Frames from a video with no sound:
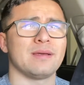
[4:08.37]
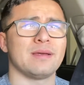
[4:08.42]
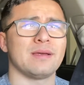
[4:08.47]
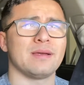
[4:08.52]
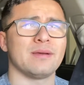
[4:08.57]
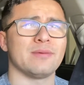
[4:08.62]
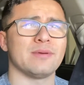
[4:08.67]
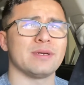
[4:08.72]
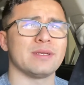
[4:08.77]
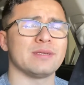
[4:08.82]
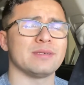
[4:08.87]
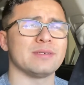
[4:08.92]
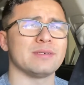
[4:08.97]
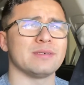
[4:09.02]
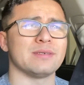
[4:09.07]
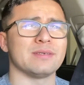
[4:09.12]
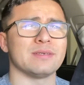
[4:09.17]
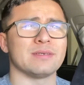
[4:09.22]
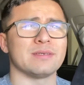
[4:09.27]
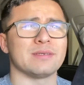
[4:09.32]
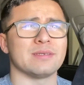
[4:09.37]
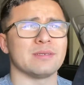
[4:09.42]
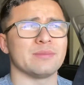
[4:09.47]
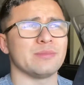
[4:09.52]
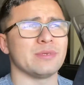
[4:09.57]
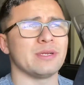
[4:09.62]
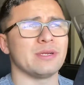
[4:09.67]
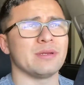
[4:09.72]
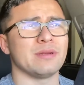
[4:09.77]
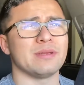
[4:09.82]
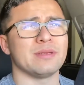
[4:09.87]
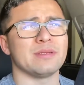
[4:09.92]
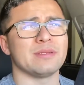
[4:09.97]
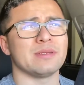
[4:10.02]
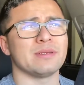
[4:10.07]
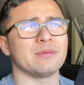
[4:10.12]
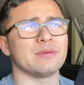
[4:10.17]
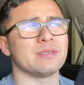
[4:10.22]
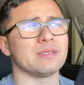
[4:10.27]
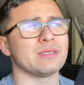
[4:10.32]
I want to get married.
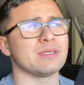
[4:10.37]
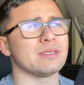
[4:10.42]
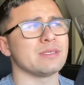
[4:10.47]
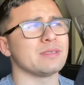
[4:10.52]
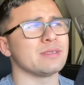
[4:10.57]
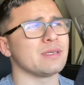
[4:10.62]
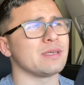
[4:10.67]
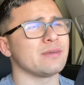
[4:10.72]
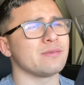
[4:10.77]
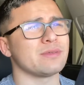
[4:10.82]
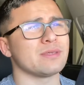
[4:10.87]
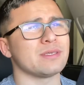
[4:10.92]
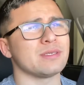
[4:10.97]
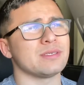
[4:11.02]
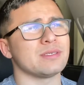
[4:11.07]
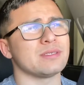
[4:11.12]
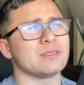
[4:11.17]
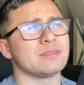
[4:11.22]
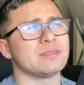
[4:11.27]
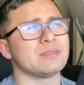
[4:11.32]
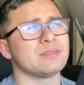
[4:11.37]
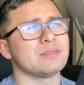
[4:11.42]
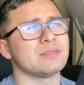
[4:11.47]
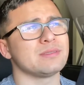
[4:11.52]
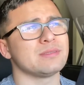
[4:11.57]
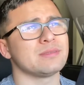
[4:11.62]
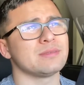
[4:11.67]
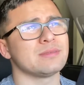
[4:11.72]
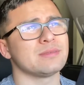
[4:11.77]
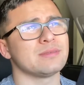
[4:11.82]
I want to have kids.